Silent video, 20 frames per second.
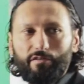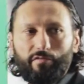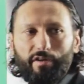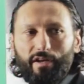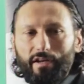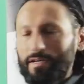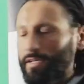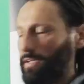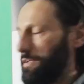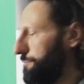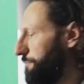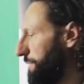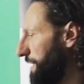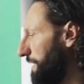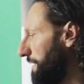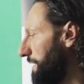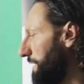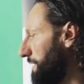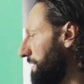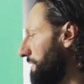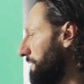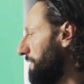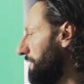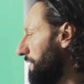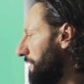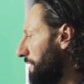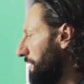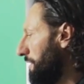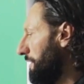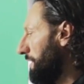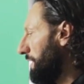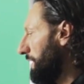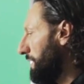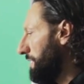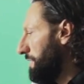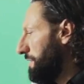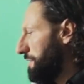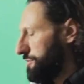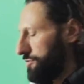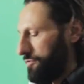drilling, milling.
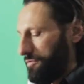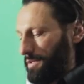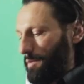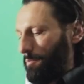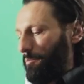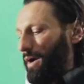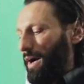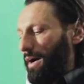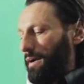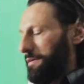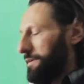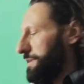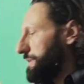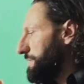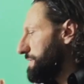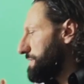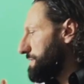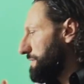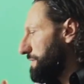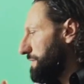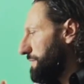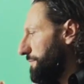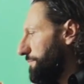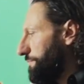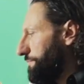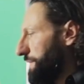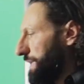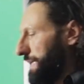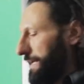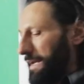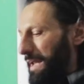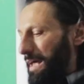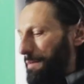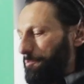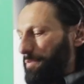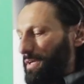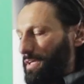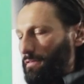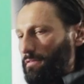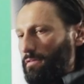So the bar is
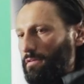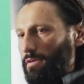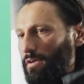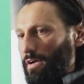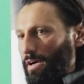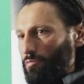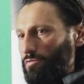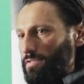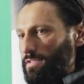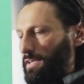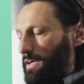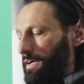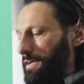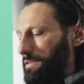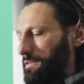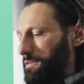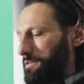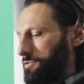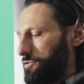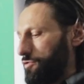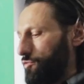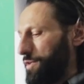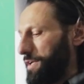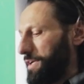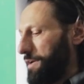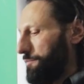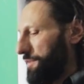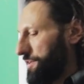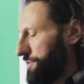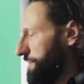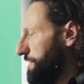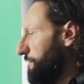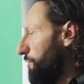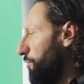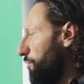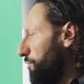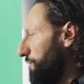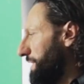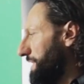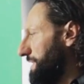clamping outside, so we can machine
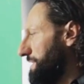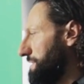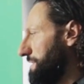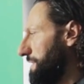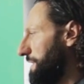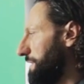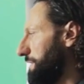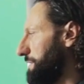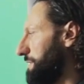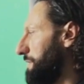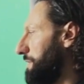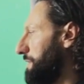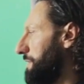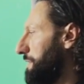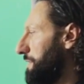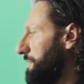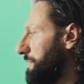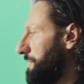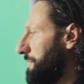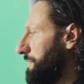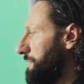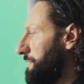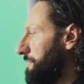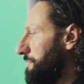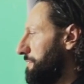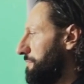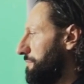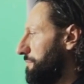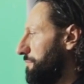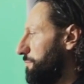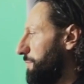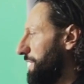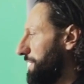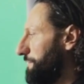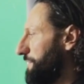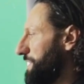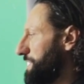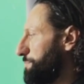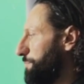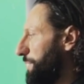all the inside.
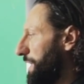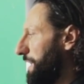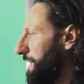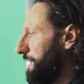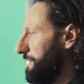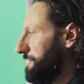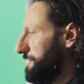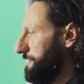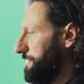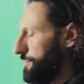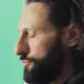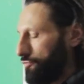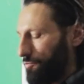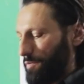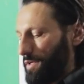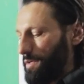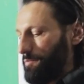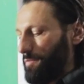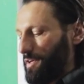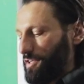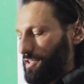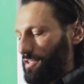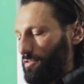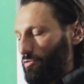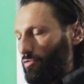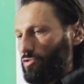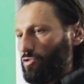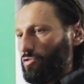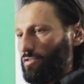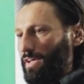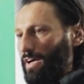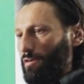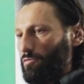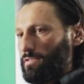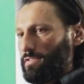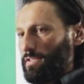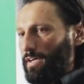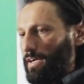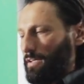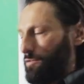But this part needs to be machined also the
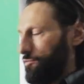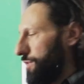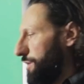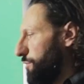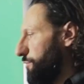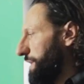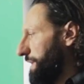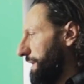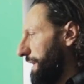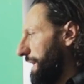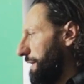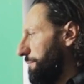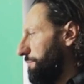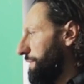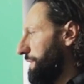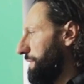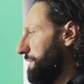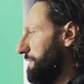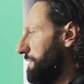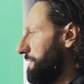outside where we clamp.